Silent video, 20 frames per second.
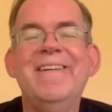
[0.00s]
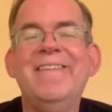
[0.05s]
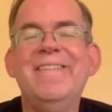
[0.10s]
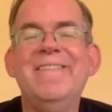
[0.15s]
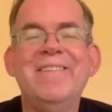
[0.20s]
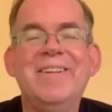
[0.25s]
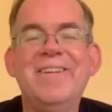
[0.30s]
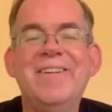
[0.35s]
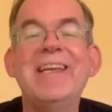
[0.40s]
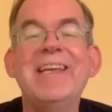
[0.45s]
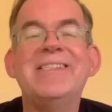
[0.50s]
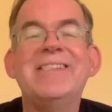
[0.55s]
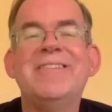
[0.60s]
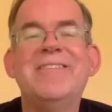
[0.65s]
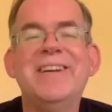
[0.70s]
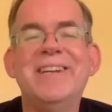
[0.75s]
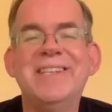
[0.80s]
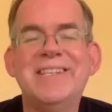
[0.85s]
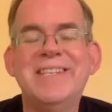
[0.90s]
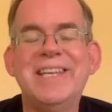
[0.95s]

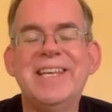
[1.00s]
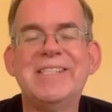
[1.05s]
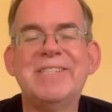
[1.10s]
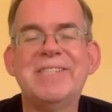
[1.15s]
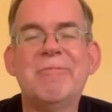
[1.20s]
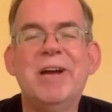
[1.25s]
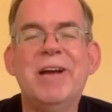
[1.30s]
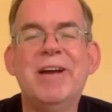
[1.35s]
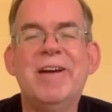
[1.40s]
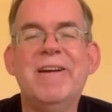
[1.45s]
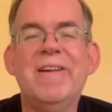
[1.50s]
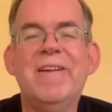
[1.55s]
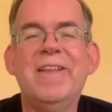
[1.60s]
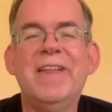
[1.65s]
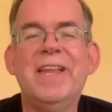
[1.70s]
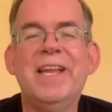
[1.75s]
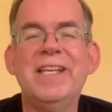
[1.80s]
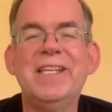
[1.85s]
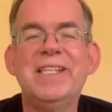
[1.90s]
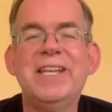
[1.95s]
graduate as
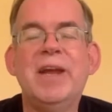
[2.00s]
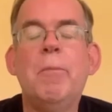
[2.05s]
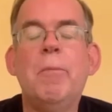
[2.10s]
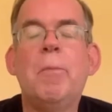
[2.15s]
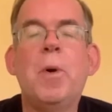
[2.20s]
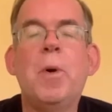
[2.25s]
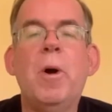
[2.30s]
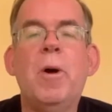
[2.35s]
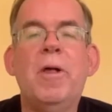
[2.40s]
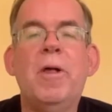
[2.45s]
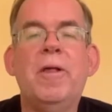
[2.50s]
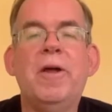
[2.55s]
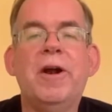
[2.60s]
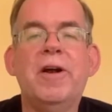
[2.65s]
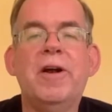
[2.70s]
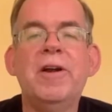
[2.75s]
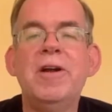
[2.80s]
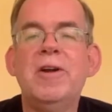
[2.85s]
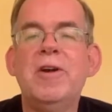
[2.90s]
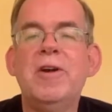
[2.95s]
well. And she and Paul
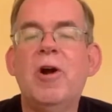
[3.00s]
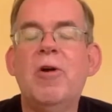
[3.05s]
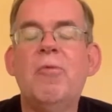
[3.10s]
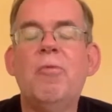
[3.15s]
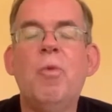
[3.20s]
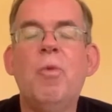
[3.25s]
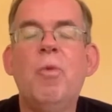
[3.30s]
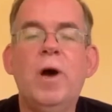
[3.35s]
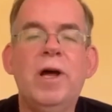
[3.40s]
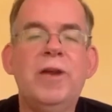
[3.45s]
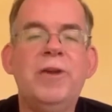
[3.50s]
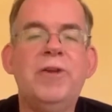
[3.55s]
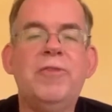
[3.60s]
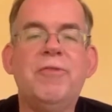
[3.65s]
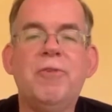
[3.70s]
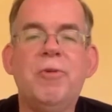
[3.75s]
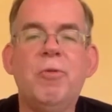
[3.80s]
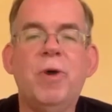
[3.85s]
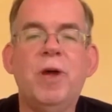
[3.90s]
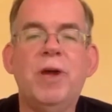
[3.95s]
are
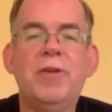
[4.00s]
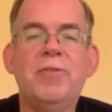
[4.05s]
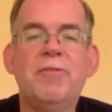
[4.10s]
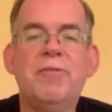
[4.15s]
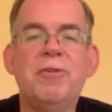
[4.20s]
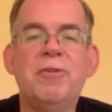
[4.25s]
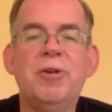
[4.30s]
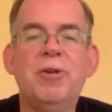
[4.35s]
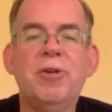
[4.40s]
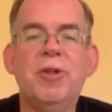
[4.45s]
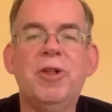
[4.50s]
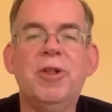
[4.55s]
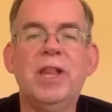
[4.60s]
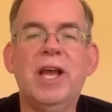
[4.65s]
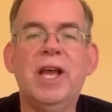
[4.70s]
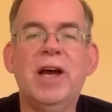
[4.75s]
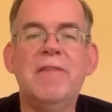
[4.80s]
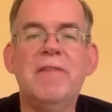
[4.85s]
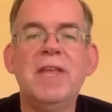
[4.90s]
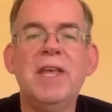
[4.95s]
wonderful,
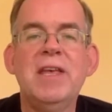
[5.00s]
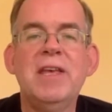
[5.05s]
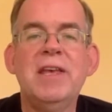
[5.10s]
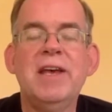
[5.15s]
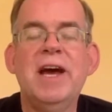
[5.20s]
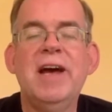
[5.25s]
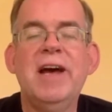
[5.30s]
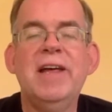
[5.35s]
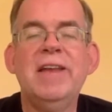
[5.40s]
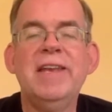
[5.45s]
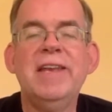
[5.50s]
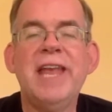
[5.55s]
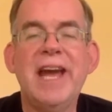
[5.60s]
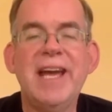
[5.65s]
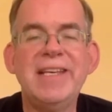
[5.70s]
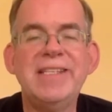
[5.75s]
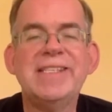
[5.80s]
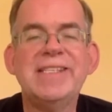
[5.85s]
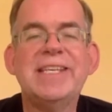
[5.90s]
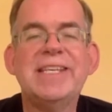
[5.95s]
wonderful,
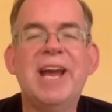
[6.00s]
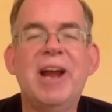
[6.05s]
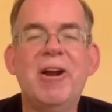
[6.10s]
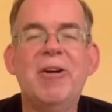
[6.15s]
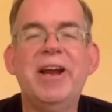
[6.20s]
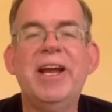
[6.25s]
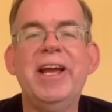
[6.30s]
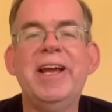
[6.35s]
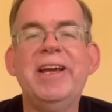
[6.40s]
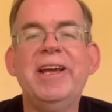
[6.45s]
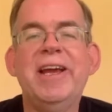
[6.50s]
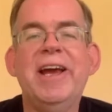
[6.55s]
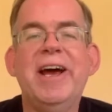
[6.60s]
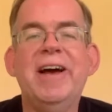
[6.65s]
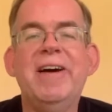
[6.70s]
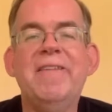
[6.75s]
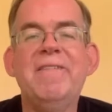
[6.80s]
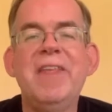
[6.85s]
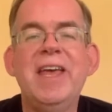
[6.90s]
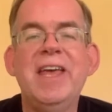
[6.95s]
nice, caring,
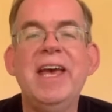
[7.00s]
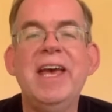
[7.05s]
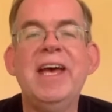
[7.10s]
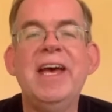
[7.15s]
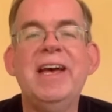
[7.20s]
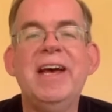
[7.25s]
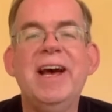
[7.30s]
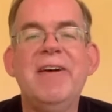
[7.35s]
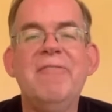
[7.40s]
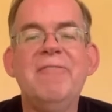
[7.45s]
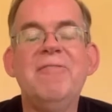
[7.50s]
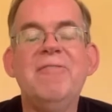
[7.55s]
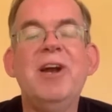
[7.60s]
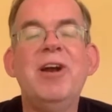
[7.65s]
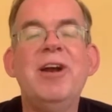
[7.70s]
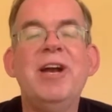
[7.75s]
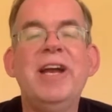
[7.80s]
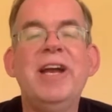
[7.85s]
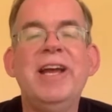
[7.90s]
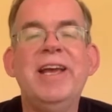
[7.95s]

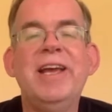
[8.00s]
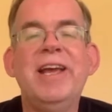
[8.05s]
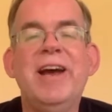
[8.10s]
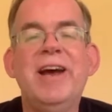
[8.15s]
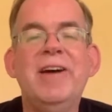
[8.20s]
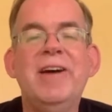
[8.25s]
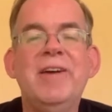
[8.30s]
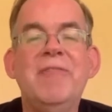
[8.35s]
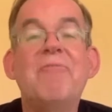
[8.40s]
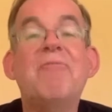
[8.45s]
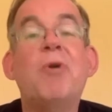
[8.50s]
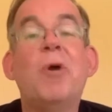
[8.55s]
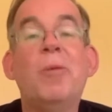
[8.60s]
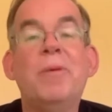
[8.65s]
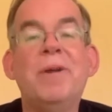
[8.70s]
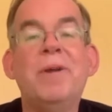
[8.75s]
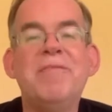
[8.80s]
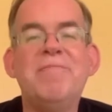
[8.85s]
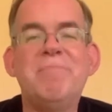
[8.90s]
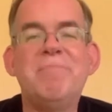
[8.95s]
very
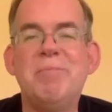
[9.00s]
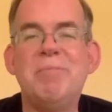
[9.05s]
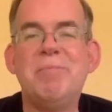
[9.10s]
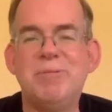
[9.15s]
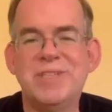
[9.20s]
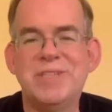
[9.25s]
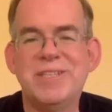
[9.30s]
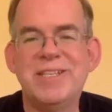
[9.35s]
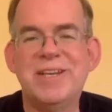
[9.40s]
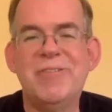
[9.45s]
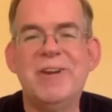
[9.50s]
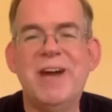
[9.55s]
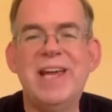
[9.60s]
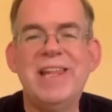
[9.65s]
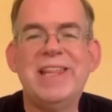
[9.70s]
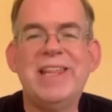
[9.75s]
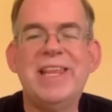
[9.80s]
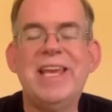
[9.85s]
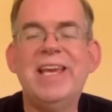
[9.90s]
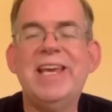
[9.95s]
informative people. So I
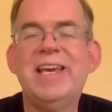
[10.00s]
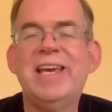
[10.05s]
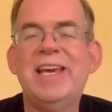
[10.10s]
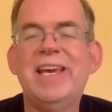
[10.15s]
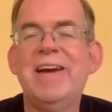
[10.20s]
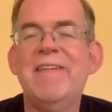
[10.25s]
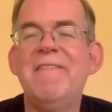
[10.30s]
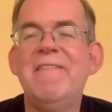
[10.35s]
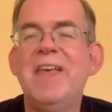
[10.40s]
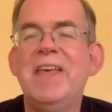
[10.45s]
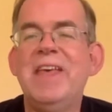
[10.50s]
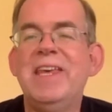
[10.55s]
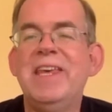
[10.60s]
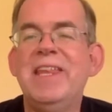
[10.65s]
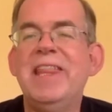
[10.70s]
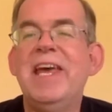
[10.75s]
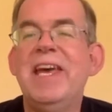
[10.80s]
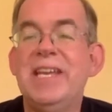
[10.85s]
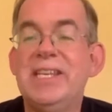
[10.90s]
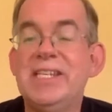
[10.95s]
think
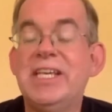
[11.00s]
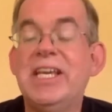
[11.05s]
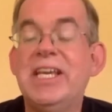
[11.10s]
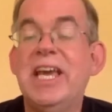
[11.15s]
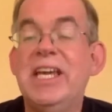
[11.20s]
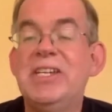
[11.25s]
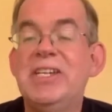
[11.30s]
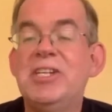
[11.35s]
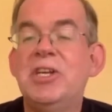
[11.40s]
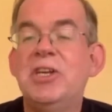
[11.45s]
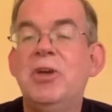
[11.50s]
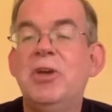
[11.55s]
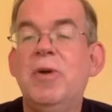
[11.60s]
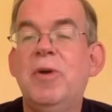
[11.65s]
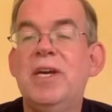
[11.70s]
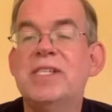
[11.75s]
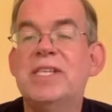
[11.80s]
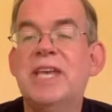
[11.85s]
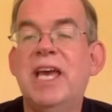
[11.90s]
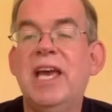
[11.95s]
the Education
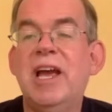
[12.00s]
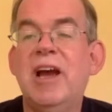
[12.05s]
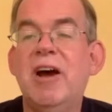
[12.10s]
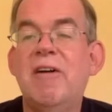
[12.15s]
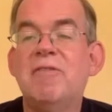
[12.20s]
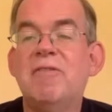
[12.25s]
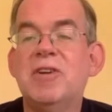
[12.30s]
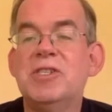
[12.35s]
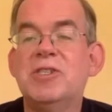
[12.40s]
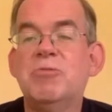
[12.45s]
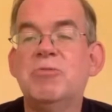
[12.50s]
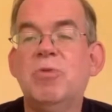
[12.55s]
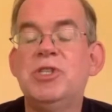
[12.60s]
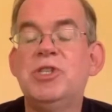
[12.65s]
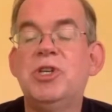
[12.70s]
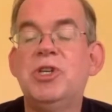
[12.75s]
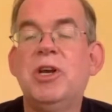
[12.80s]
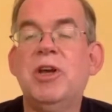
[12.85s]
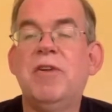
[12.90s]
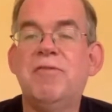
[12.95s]
USA office,
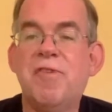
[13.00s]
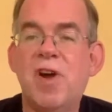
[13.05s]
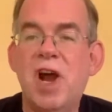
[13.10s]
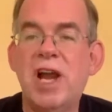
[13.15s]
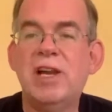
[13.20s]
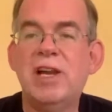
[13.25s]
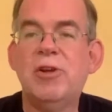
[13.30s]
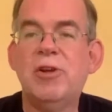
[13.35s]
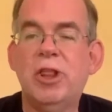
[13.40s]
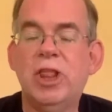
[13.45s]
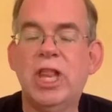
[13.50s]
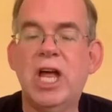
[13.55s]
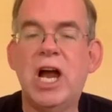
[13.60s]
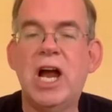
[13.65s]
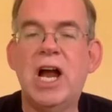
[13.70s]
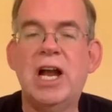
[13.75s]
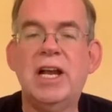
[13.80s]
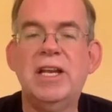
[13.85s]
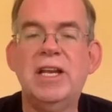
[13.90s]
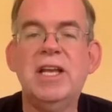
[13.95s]
which you can find
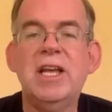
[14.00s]
online,